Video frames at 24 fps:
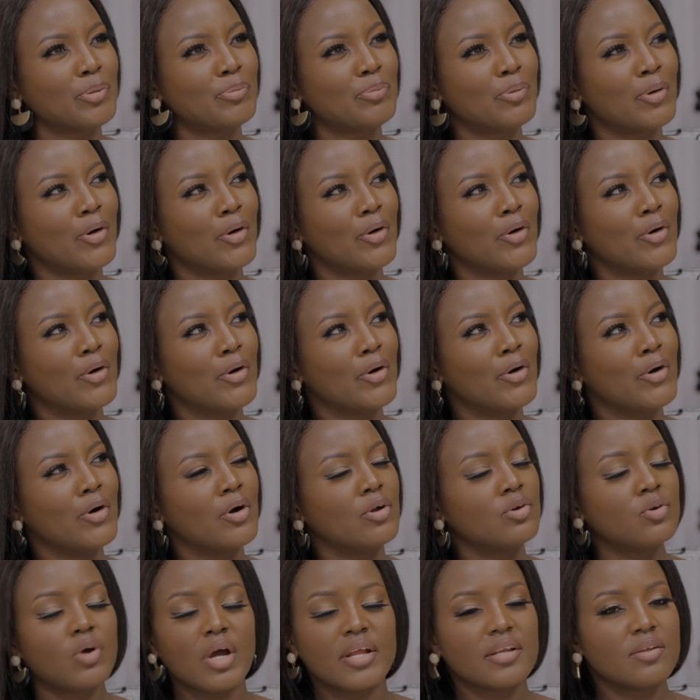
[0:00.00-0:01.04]
people.
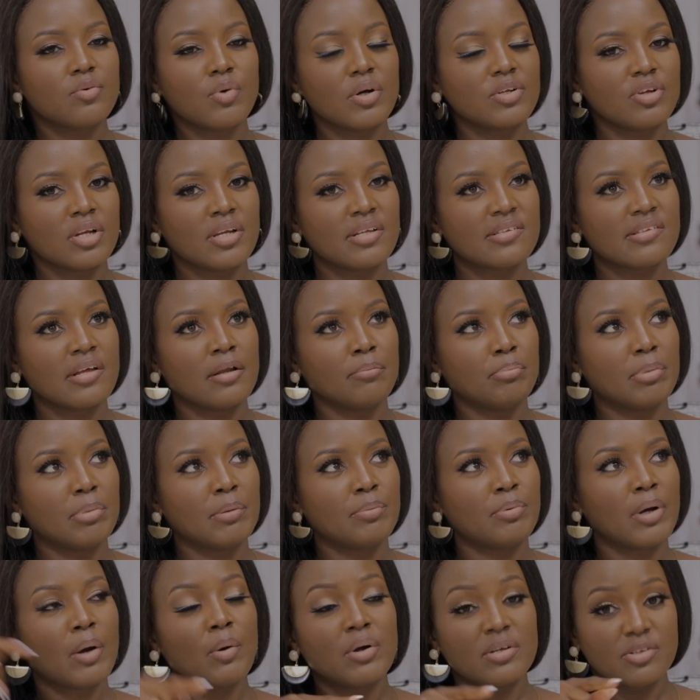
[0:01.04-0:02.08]
No, I didn't want to understand
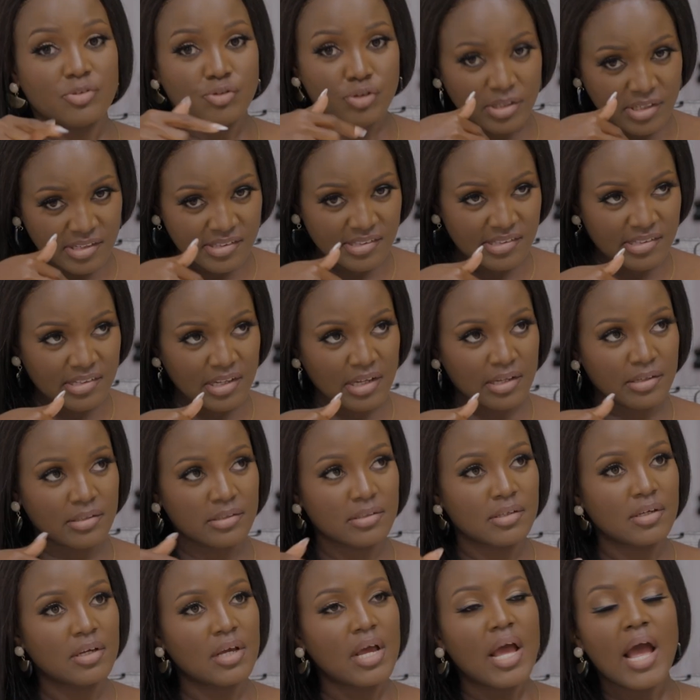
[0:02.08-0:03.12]
people. I wanted to understand
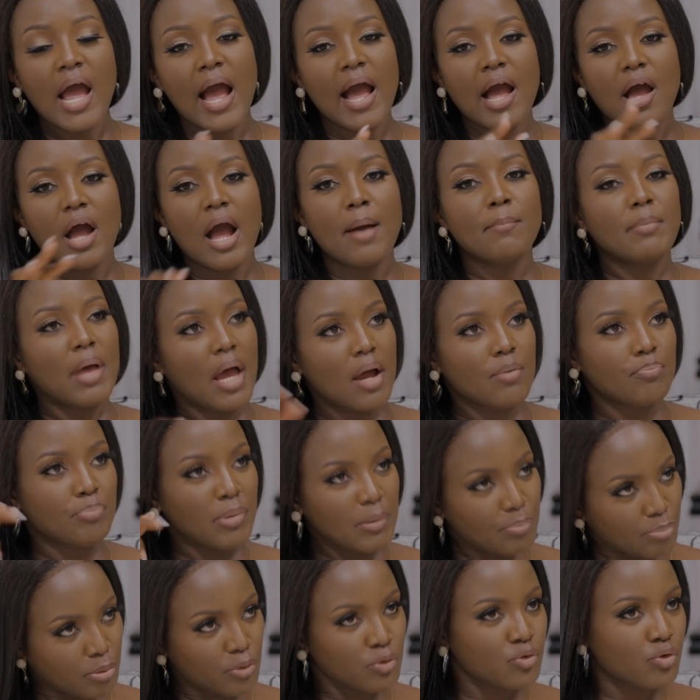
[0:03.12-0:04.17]

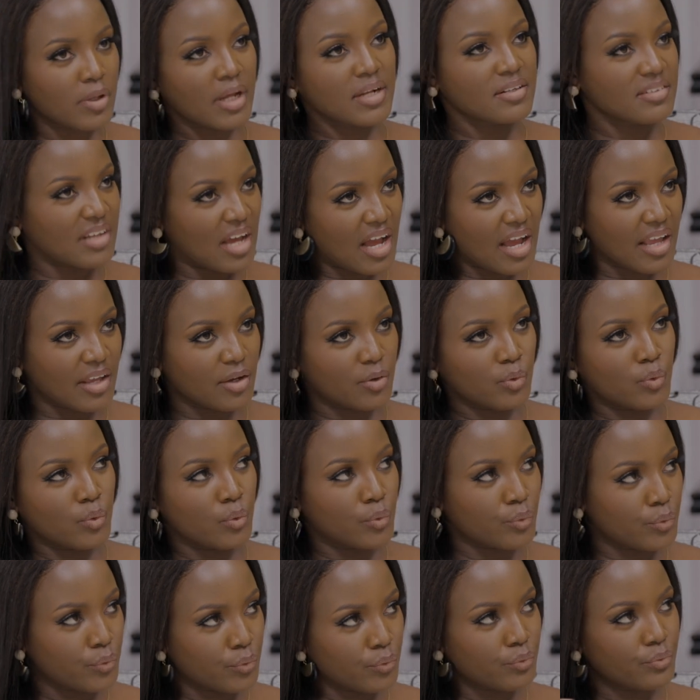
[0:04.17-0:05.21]
people so that I
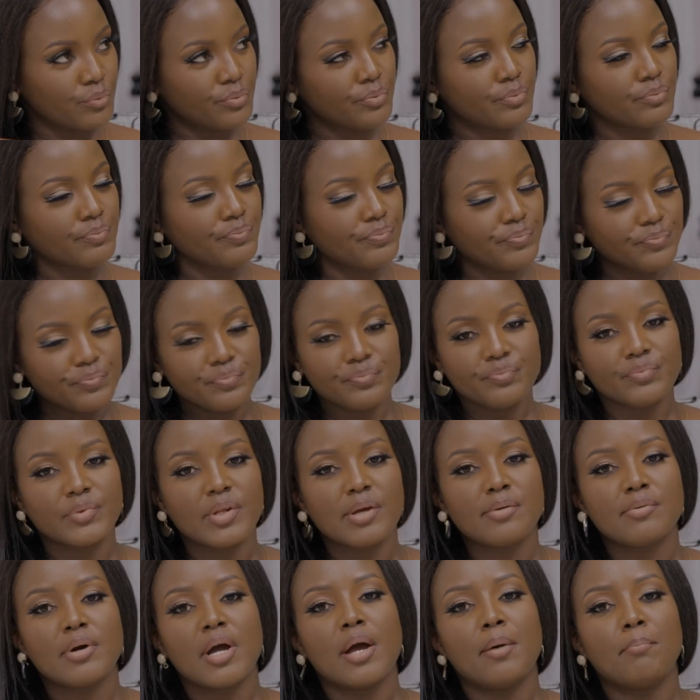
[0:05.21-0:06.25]
could
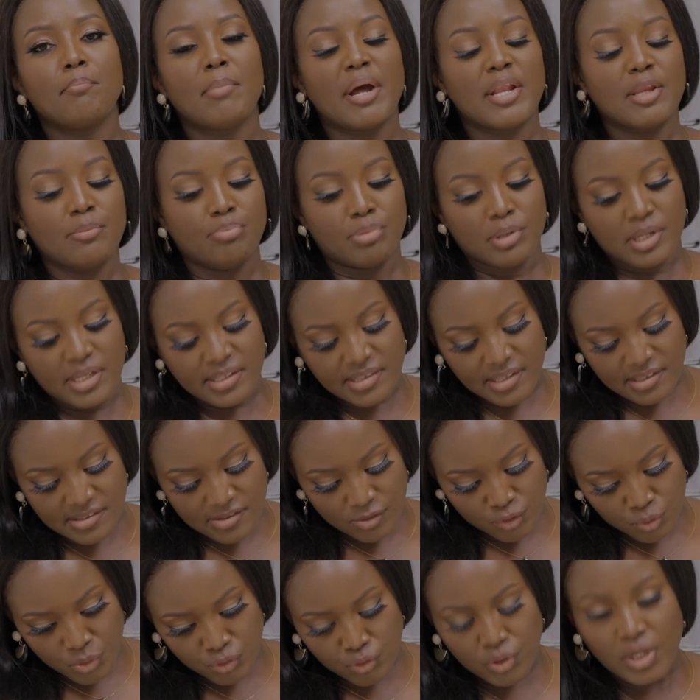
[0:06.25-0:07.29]
manipulate the
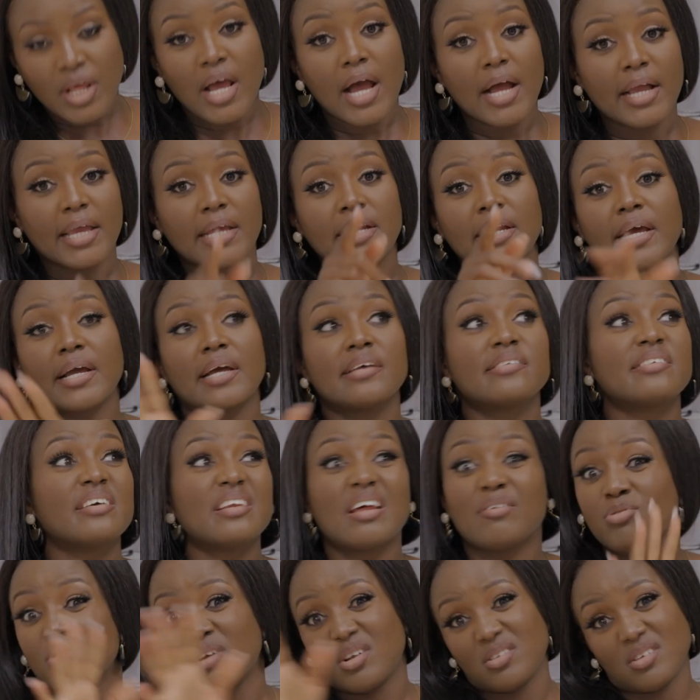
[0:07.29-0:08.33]
situation. Again, like I said,
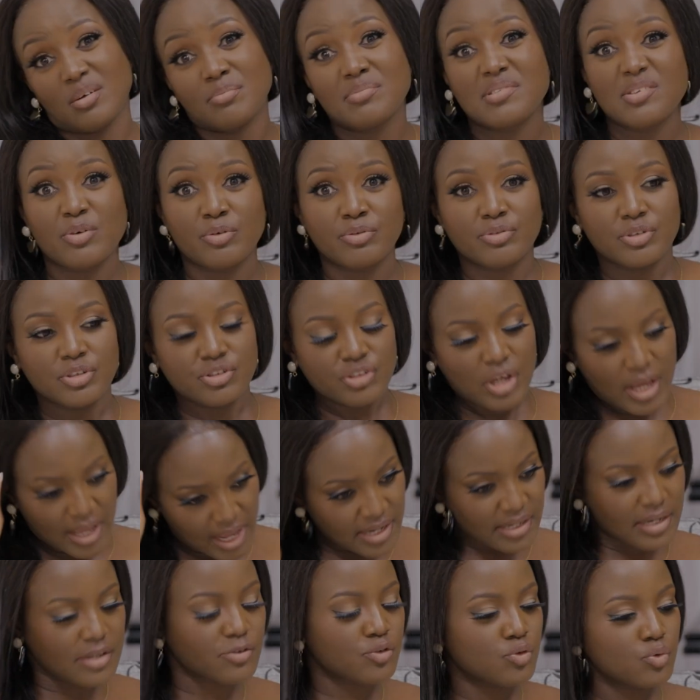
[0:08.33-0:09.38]
I found out I'm selfish. I
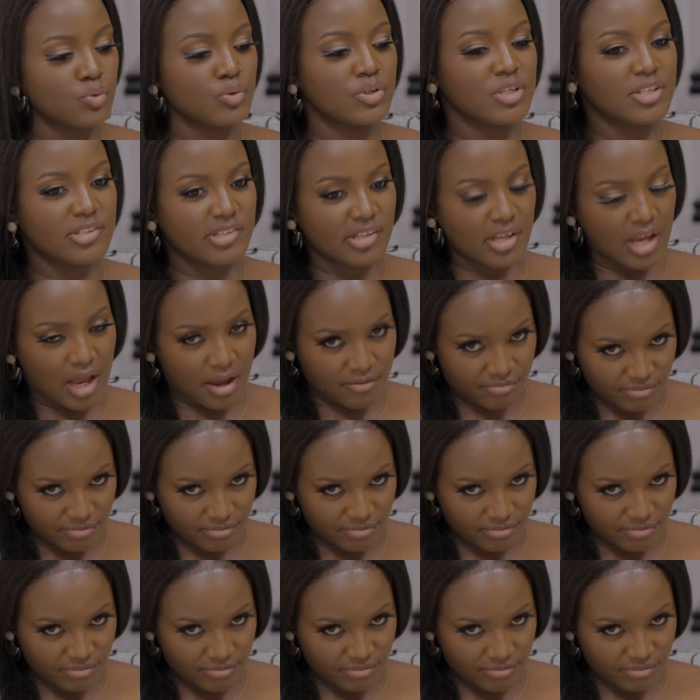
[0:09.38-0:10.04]
understood it.